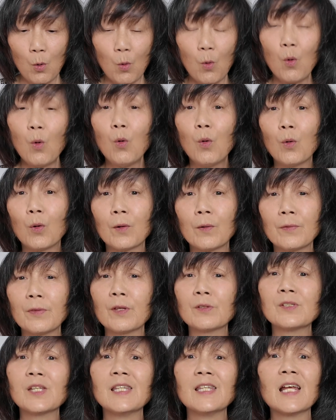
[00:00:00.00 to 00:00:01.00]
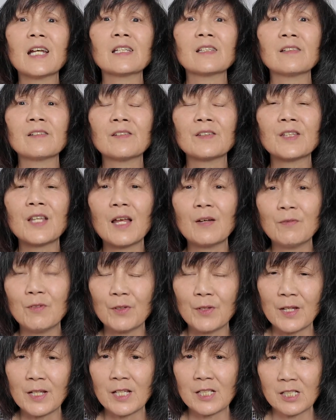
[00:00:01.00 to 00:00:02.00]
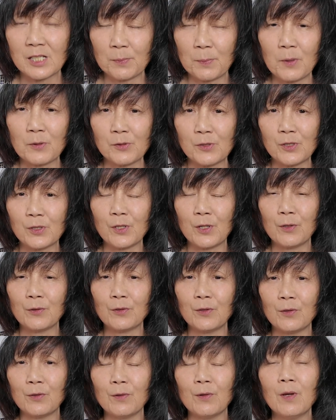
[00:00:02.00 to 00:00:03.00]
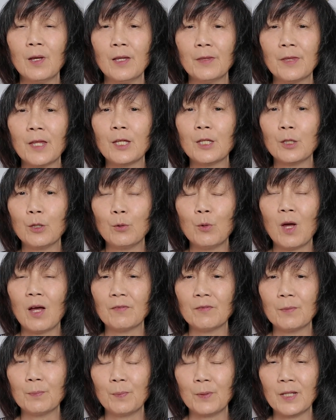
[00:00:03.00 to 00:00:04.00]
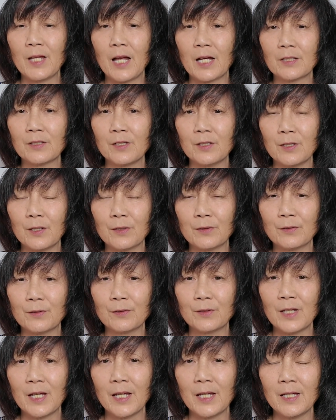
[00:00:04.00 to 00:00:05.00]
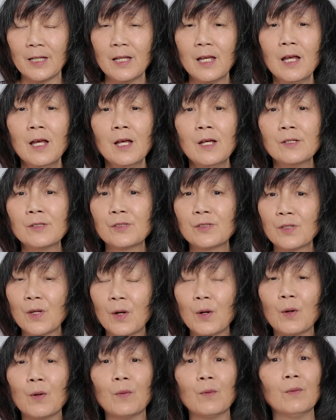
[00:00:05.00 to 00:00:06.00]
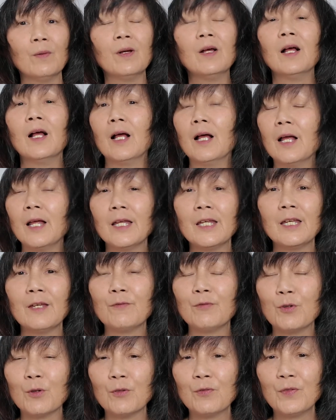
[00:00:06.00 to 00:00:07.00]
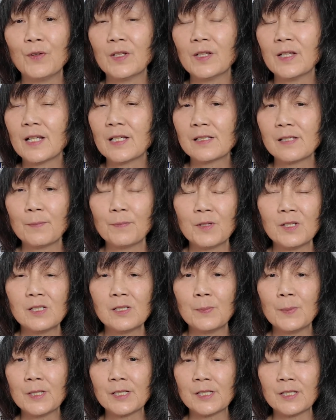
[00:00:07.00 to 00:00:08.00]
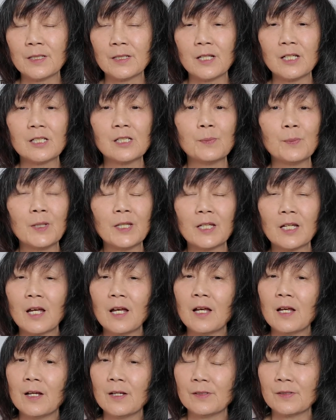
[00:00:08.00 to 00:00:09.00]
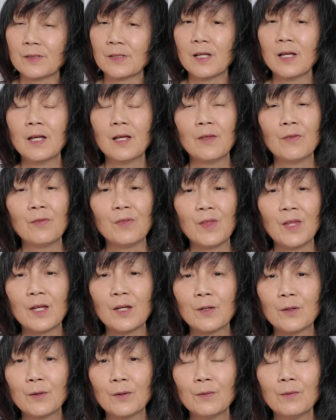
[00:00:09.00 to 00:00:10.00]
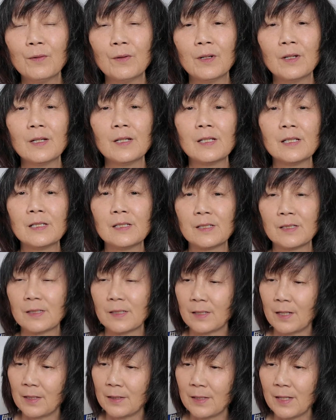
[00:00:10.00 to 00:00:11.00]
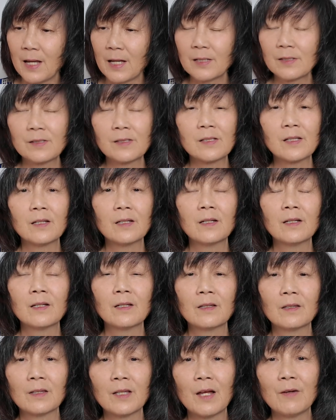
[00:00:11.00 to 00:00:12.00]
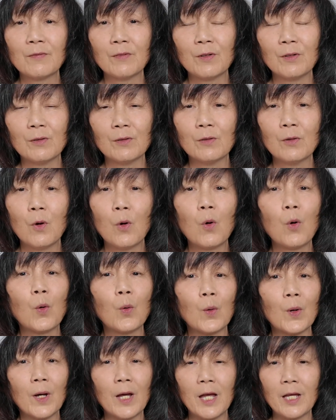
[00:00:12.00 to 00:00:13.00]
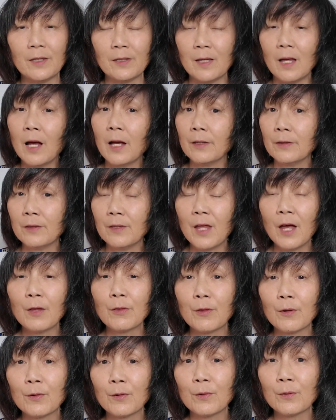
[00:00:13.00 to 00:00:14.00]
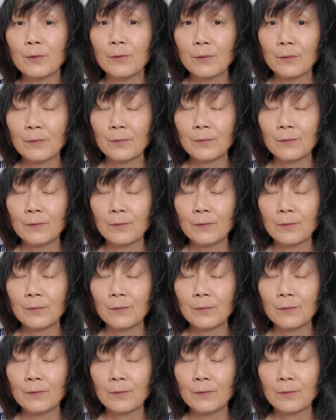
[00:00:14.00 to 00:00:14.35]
or there's a next level that it's supposed to go to that you haven't been acting on, okay? So if you're feeling like something's missing, it's because there is a next level or another